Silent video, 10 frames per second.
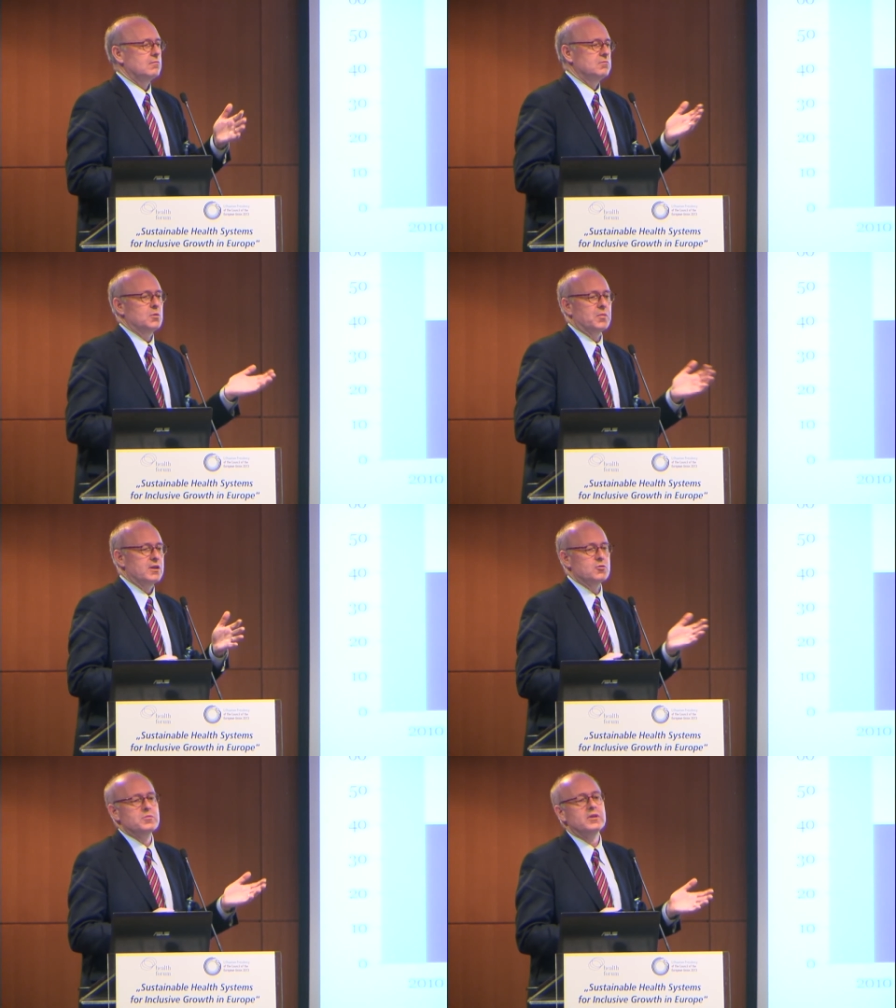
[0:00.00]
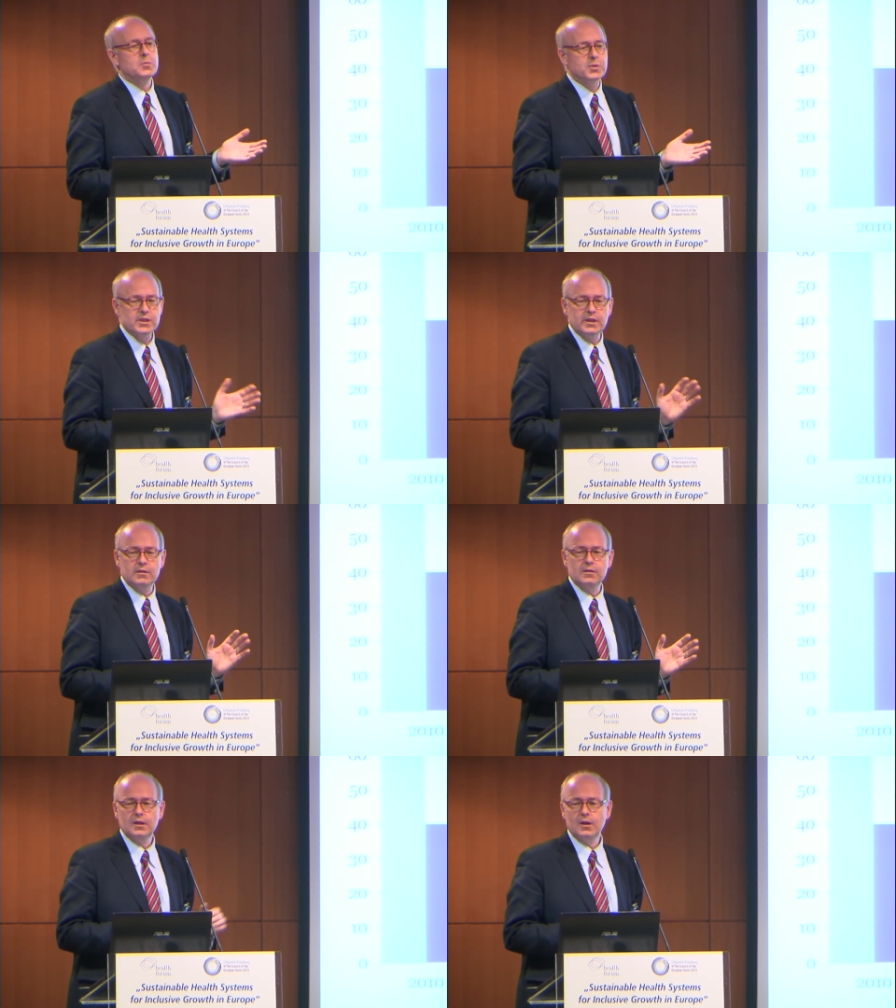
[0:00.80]
some countries
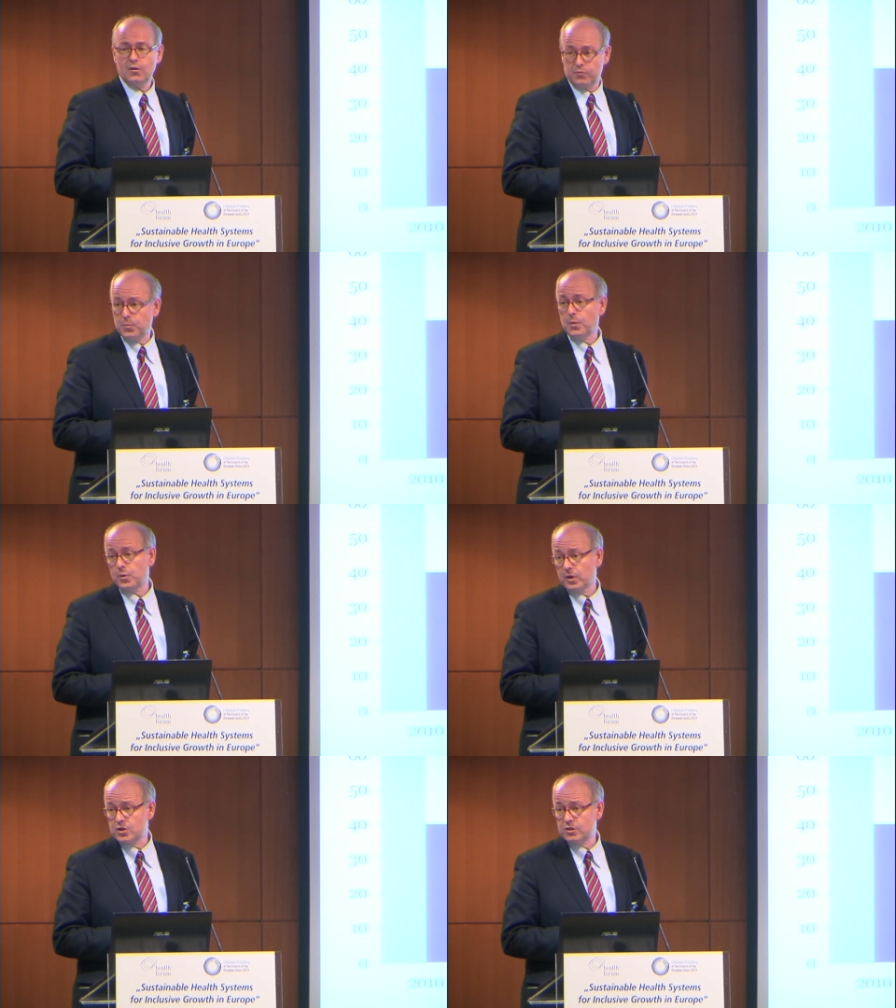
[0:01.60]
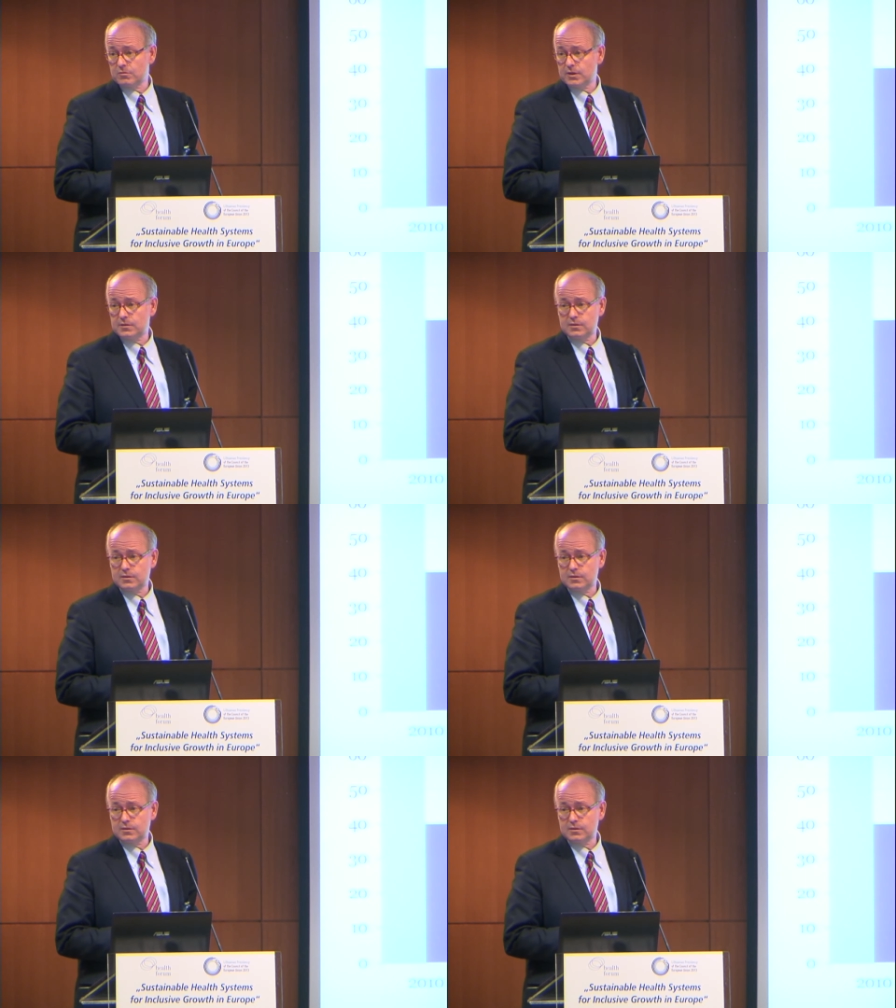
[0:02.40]
20% of the population, right?